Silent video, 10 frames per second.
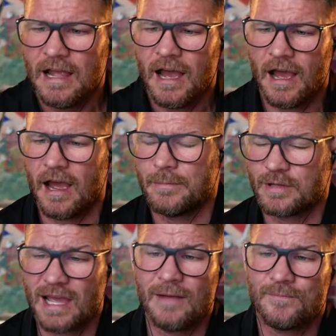Uh, but
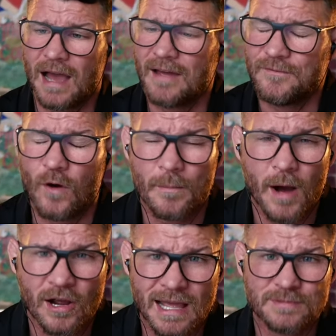yeah, I fought
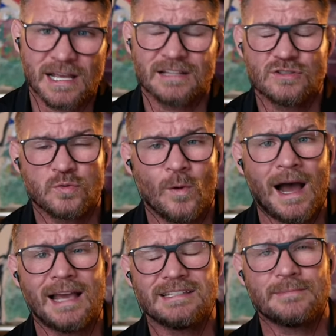Mark Epstein
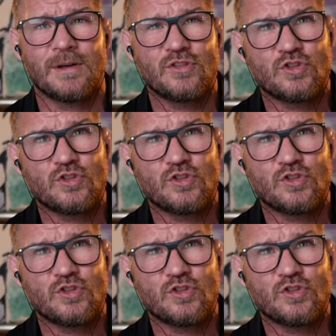twice in my